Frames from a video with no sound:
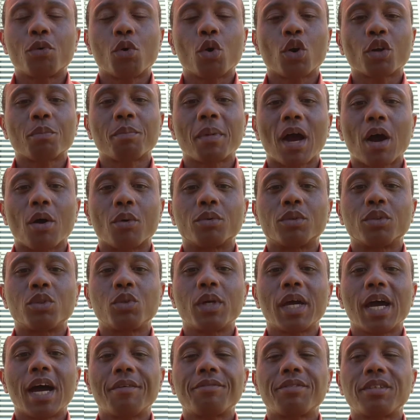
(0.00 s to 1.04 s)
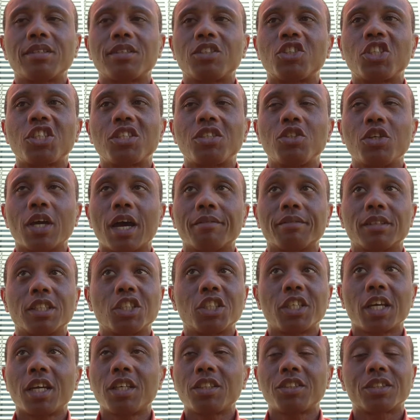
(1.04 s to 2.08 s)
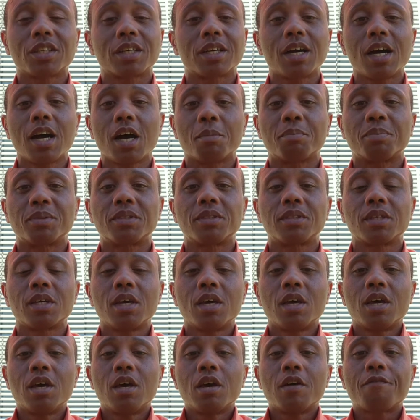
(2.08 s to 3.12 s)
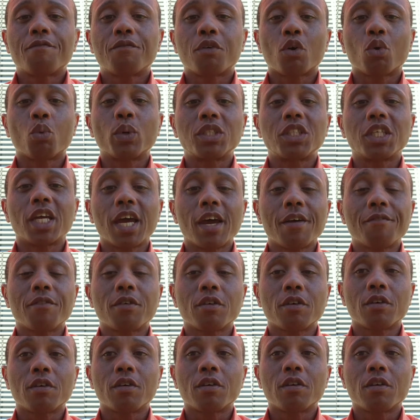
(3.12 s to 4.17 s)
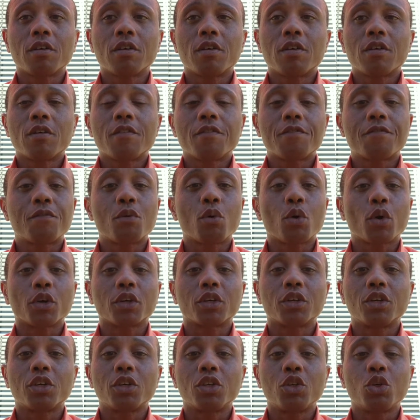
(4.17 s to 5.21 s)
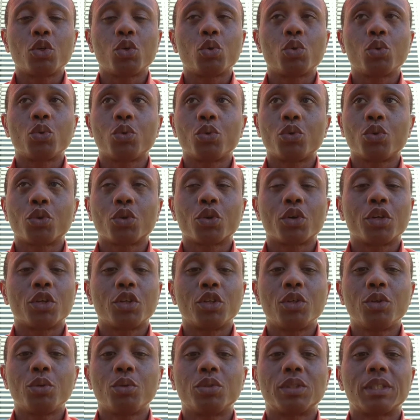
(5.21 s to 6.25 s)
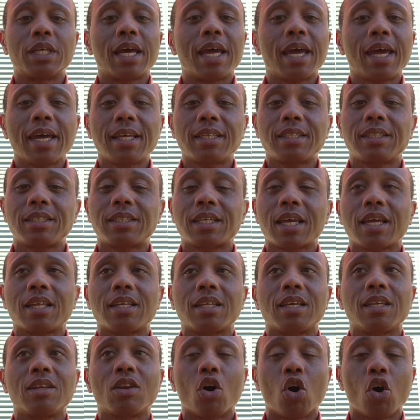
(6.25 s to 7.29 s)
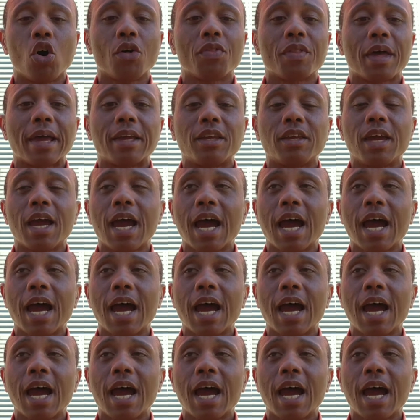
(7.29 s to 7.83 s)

fork mount. You have to change the cups for whichever fork you're going to use, the headset and all that.